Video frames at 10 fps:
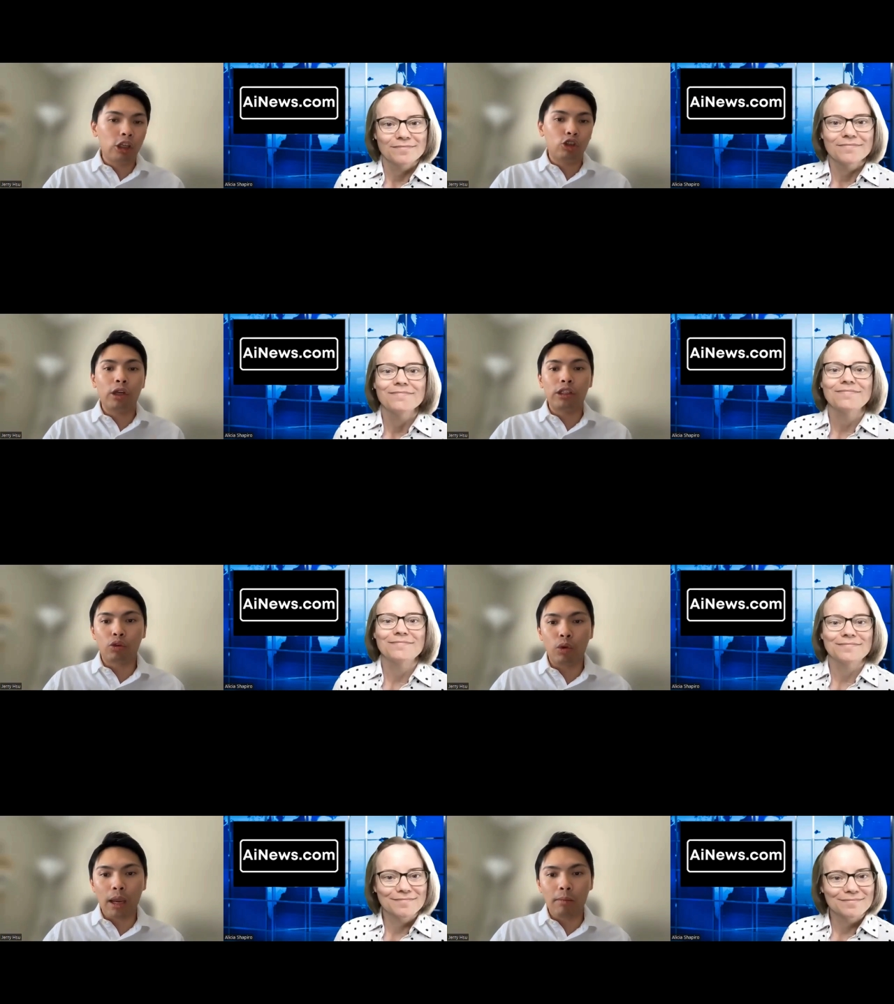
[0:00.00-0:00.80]

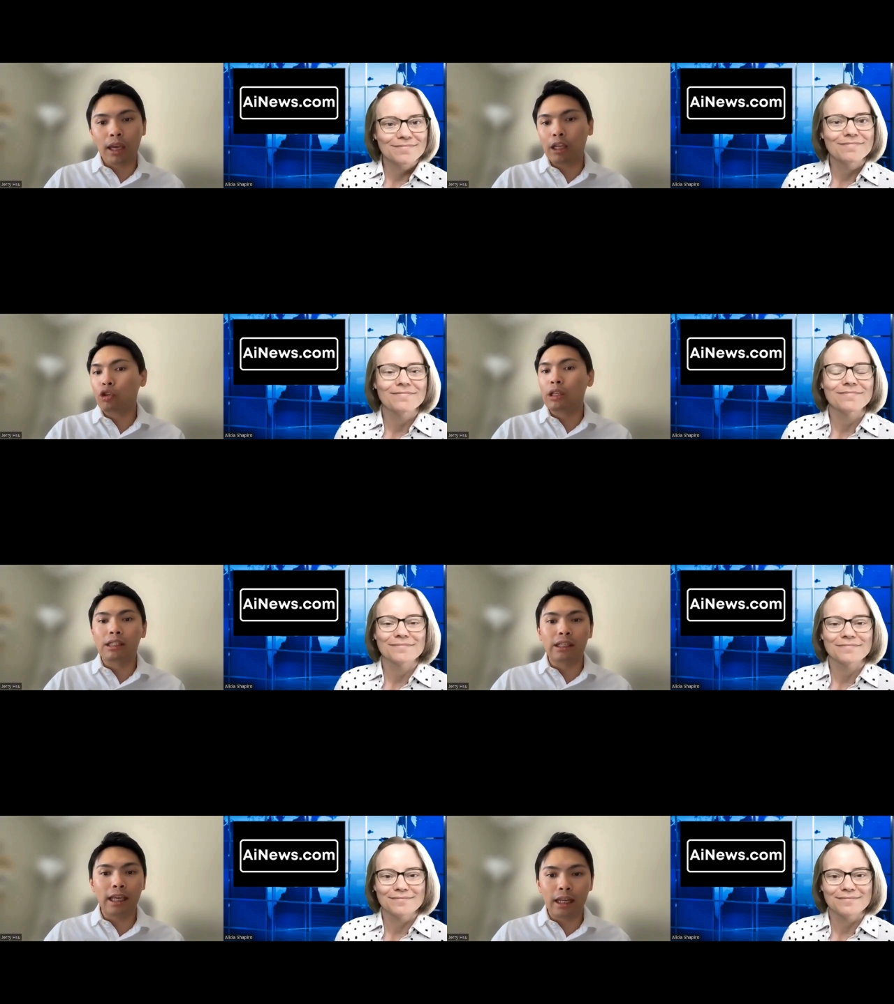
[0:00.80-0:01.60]
Speaker 1: transcribe it,
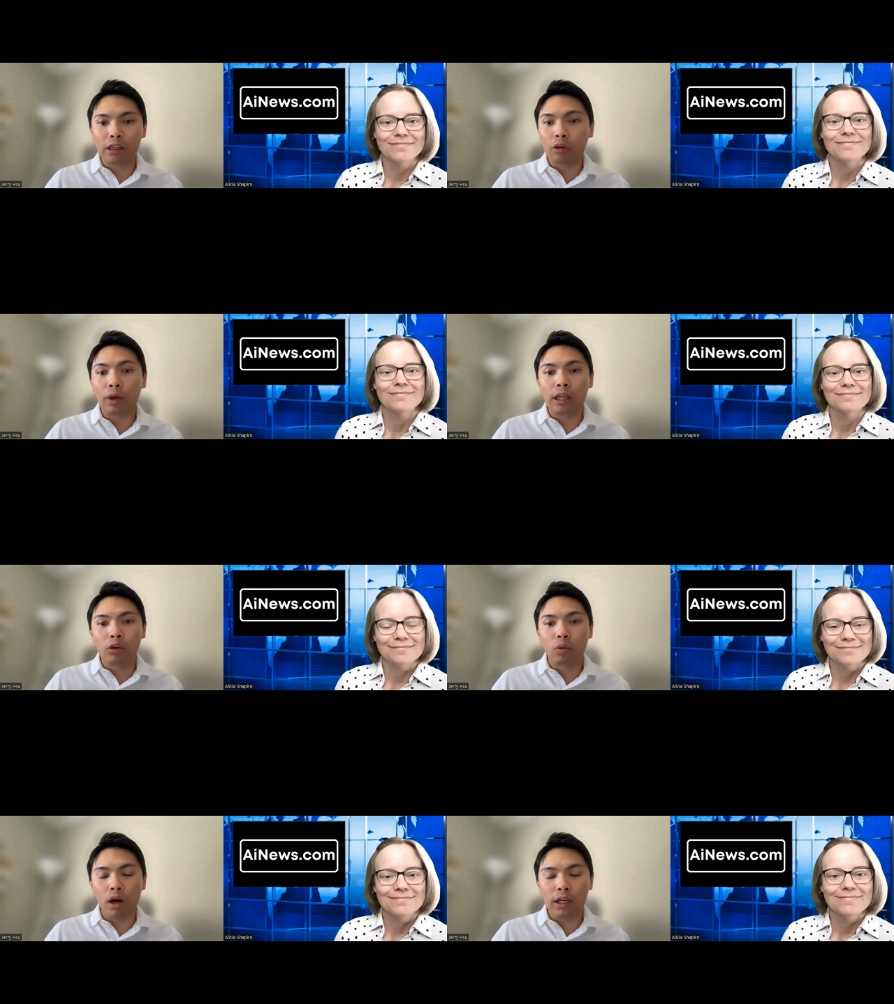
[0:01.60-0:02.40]
translate it the way that
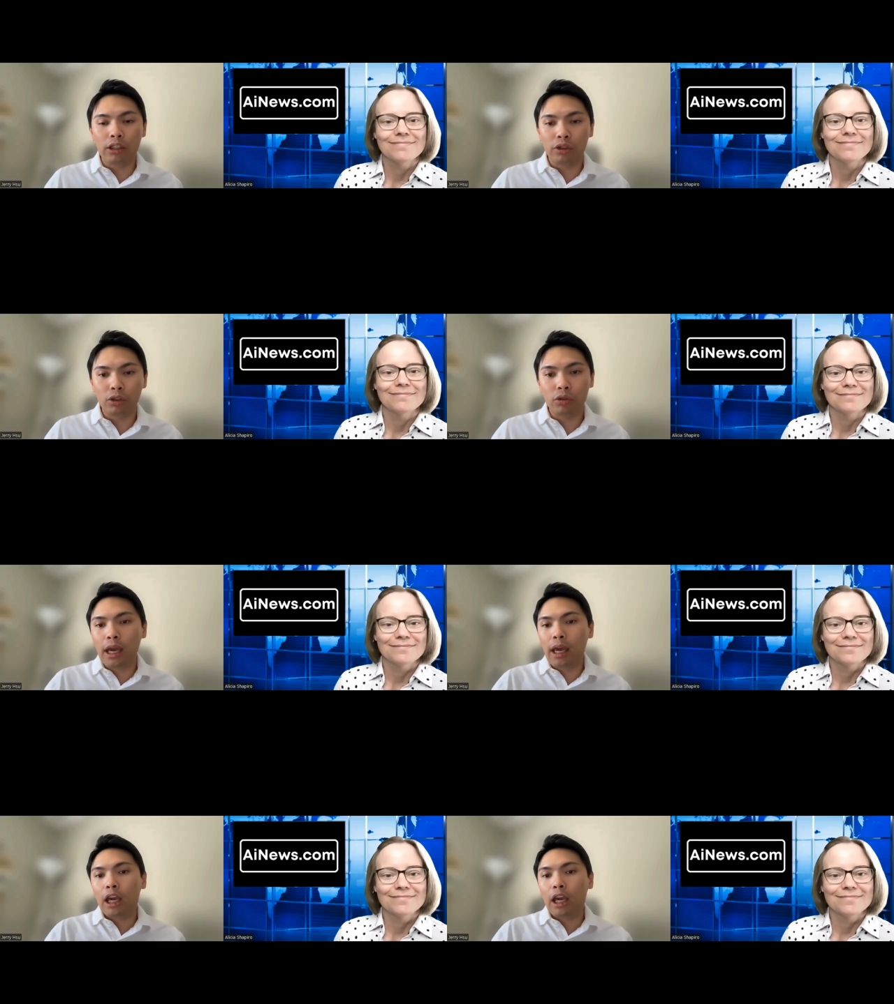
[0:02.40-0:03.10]
you want it to.